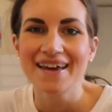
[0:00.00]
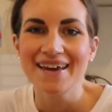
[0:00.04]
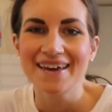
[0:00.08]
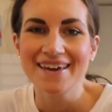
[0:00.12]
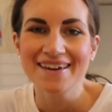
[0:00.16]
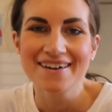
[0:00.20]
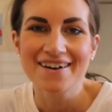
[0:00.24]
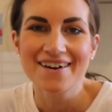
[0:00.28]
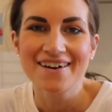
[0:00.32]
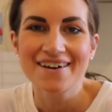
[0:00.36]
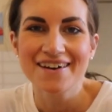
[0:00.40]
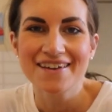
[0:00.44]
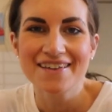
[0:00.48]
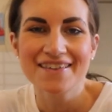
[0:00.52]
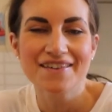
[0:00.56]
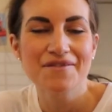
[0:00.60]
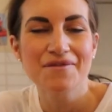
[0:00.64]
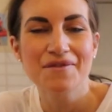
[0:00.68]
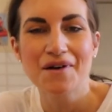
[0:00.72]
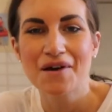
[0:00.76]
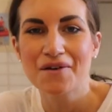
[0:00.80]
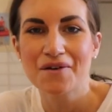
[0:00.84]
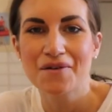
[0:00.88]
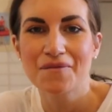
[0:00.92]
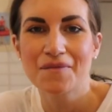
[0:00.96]
Hey guys,
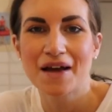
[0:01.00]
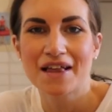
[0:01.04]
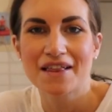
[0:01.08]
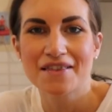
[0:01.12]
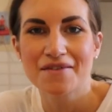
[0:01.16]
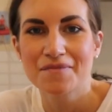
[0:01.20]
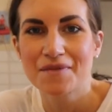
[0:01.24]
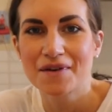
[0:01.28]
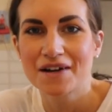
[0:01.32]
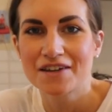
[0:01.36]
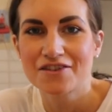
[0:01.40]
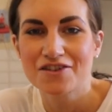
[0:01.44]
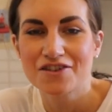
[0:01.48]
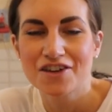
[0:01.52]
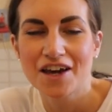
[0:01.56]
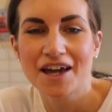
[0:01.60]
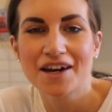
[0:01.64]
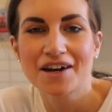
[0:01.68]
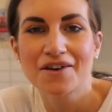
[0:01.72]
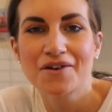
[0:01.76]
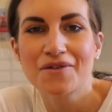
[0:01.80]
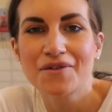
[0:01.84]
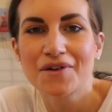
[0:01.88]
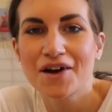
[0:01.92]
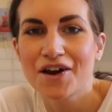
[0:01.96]
welcome back to my
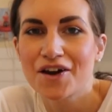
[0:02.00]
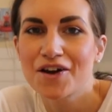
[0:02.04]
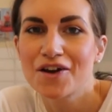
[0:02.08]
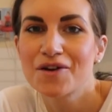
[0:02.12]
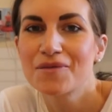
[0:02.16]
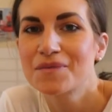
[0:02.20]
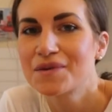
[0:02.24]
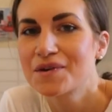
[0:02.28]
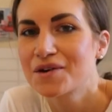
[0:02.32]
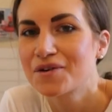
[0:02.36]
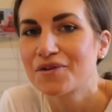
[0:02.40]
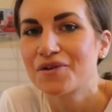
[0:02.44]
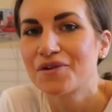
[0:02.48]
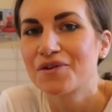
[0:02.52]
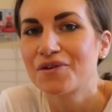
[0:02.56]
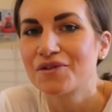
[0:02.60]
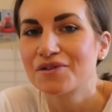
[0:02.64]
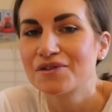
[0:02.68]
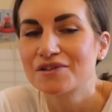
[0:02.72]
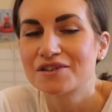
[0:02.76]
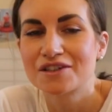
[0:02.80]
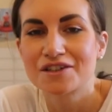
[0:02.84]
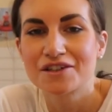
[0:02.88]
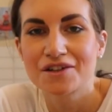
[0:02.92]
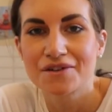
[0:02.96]
channel. I hope you're
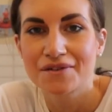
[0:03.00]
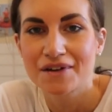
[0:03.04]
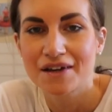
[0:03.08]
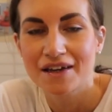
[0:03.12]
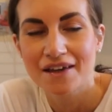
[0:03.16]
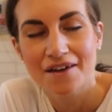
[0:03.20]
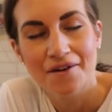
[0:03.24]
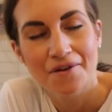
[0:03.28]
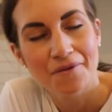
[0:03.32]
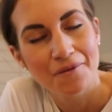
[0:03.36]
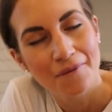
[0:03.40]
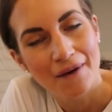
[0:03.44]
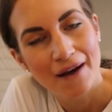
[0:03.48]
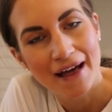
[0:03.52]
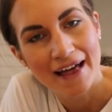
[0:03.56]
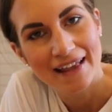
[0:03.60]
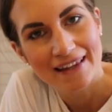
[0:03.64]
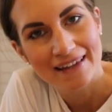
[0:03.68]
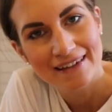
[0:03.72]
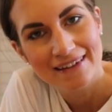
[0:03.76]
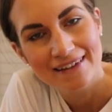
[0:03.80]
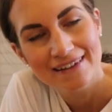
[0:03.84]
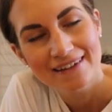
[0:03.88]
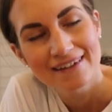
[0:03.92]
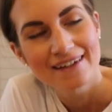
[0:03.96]
all doing
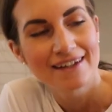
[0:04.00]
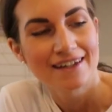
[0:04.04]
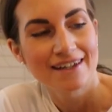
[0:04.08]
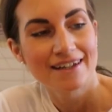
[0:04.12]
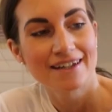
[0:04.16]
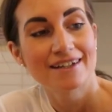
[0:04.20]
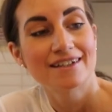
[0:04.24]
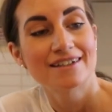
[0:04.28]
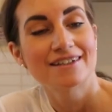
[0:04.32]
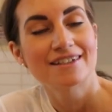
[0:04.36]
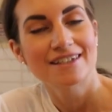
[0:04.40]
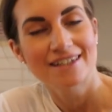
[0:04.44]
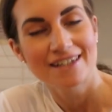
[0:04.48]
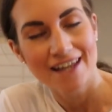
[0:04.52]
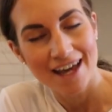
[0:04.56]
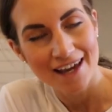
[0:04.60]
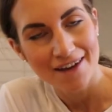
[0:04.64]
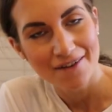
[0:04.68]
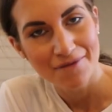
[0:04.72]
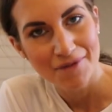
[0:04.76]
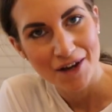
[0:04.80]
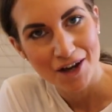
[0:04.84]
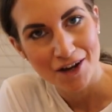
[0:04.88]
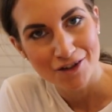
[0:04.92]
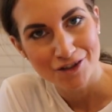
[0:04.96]
well.
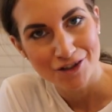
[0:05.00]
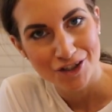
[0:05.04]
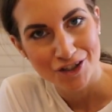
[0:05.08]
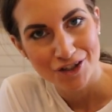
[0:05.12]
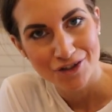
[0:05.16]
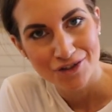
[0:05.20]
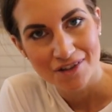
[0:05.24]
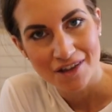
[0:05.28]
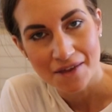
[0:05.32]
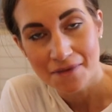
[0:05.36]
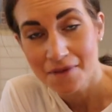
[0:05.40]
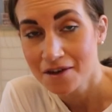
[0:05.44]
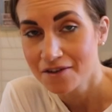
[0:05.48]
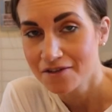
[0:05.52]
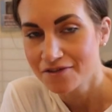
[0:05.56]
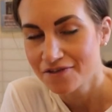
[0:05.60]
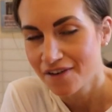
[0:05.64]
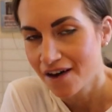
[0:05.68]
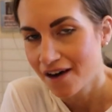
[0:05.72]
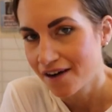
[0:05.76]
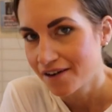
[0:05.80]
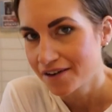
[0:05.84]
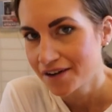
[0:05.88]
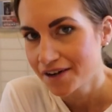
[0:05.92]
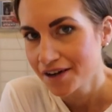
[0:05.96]
Today we're going to do something
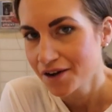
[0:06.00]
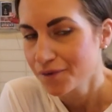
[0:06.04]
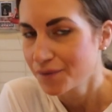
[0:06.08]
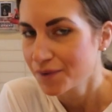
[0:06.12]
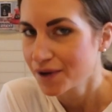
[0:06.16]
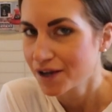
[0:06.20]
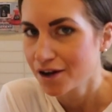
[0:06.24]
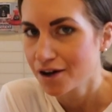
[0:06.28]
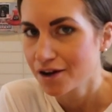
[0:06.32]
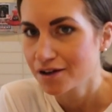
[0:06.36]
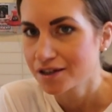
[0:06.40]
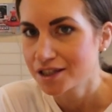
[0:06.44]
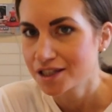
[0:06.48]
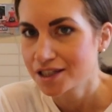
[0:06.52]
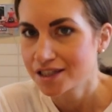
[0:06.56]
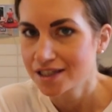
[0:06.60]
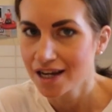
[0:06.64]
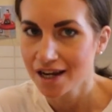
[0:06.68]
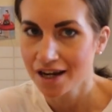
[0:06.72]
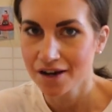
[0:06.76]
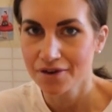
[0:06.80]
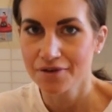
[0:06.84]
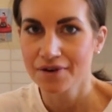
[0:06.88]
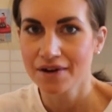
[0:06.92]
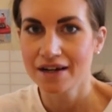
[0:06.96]
fun. We're going to
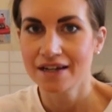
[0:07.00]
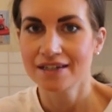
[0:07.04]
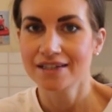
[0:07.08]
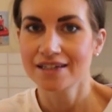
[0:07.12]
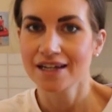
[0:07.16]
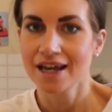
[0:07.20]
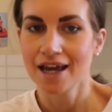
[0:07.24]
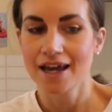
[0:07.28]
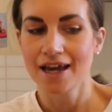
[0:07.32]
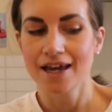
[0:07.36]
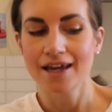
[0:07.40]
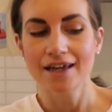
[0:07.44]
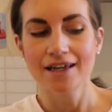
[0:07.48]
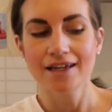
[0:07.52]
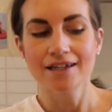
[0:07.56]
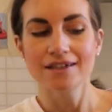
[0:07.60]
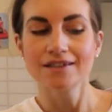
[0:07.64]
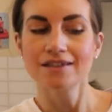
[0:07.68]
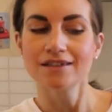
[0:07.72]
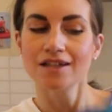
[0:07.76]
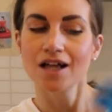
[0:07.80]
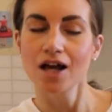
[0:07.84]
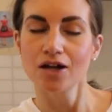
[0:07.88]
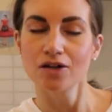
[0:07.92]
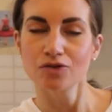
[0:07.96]
decorate a
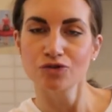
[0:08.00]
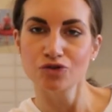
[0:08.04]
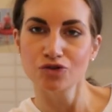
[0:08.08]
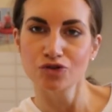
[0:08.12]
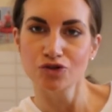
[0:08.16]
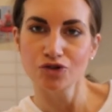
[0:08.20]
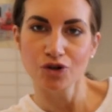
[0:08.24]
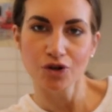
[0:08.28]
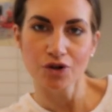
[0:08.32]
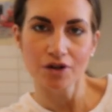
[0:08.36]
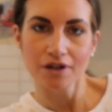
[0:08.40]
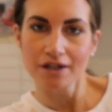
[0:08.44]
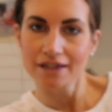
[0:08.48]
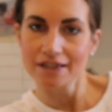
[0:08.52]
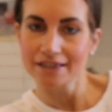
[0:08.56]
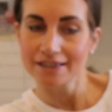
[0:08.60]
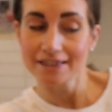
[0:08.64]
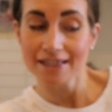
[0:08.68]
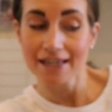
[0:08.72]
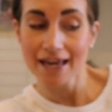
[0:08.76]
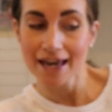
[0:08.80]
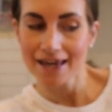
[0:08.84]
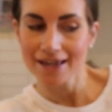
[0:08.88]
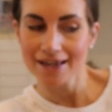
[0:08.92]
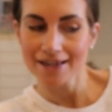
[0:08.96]

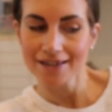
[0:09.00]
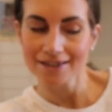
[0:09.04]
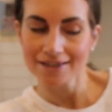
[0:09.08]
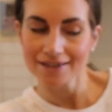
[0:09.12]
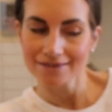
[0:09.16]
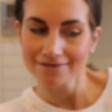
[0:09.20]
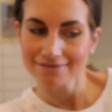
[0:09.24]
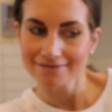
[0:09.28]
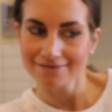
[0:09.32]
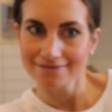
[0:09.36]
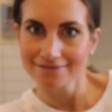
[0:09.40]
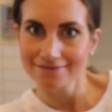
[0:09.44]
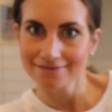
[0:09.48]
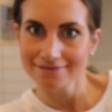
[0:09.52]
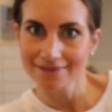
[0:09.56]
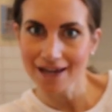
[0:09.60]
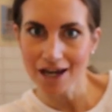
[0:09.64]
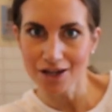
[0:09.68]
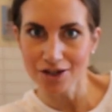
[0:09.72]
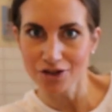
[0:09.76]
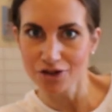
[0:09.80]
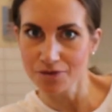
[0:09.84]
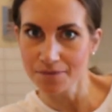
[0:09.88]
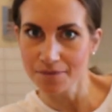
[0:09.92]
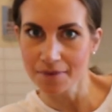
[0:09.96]
chocolate cake.
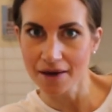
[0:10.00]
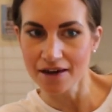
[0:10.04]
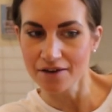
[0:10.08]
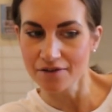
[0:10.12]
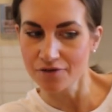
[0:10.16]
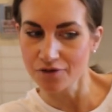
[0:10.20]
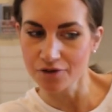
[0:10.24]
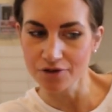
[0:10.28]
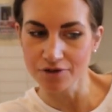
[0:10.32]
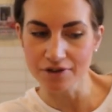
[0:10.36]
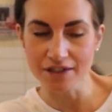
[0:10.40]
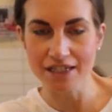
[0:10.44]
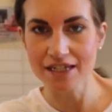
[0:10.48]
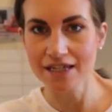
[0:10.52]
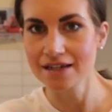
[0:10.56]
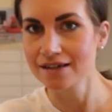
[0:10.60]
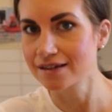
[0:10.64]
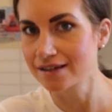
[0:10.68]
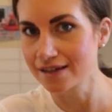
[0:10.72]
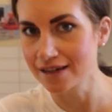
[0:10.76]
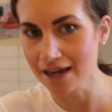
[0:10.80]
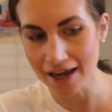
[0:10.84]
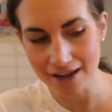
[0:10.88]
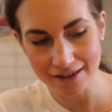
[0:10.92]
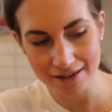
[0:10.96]
As you may have
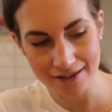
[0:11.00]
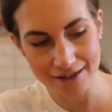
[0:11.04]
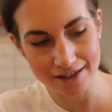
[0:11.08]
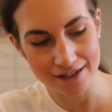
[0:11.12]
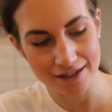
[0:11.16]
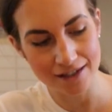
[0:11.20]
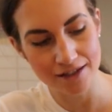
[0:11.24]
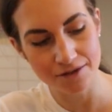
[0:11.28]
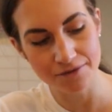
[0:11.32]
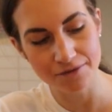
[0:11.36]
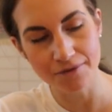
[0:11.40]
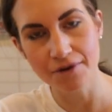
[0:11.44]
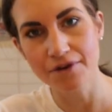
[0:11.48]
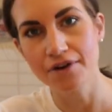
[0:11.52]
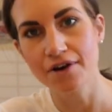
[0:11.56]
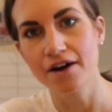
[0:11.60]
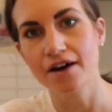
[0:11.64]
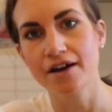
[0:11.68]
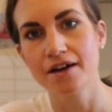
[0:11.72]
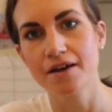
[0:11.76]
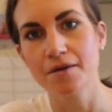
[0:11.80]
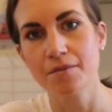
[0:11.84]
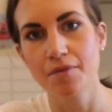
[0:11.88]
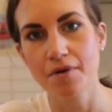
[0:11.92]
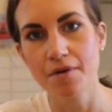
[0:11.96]
already guessed, here's one
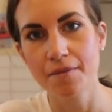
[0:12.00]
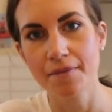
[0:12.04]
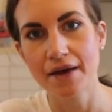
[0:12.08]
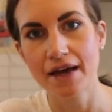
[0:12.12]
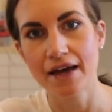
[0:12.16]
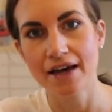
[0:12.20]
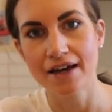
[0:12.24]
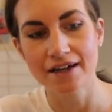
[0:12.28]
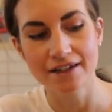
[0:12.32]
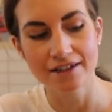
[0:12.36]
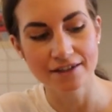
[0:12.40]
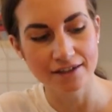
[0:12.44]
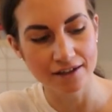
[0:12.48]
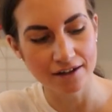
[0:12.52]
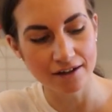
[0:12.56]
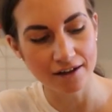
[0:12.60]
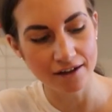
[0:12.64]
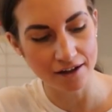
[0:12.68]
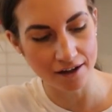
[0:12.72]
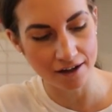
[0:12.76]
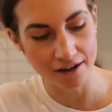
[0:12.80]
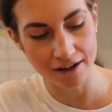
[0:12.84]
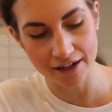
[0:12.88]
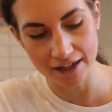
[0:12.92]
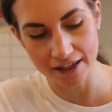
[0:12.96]
I prepared
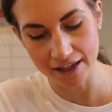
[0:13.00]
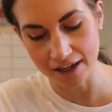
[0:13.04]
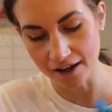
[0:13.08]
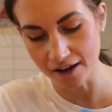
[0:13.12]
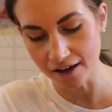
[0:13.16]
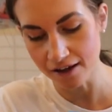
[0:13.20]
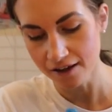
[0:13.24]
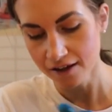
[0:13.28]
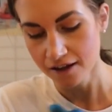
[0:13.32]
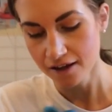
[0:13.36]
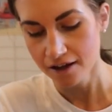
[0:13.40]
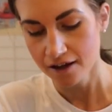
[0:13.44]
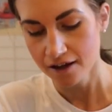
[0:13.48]
earlier.